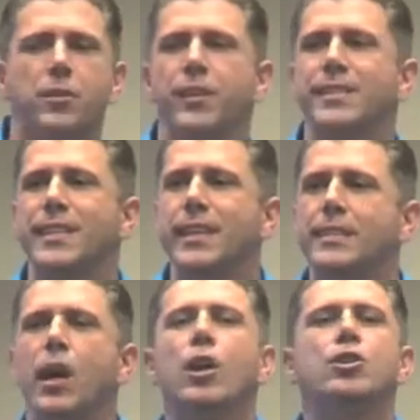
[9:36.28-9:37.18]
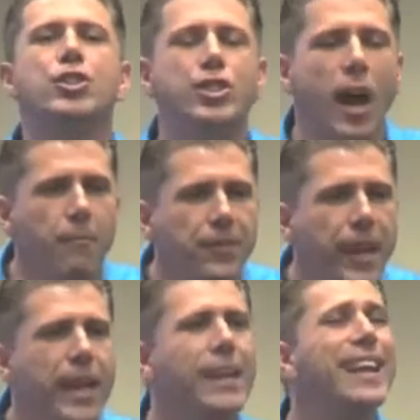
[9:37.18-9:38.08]
of a disease,
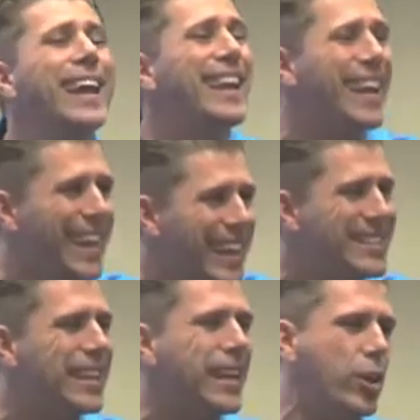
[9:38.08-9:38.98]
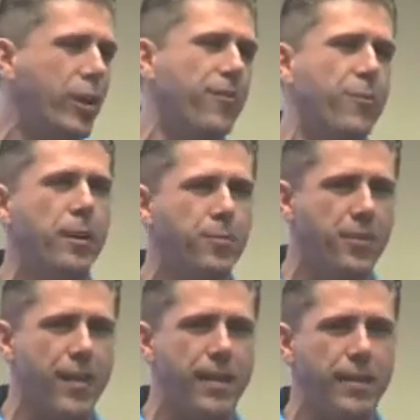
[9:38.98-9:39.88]
something that easily could have been
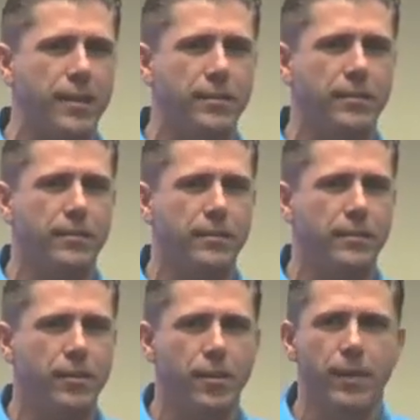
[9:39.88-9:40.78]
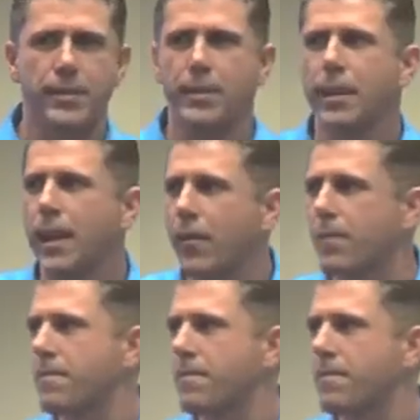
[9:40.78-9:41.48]
prevented. You may sit down.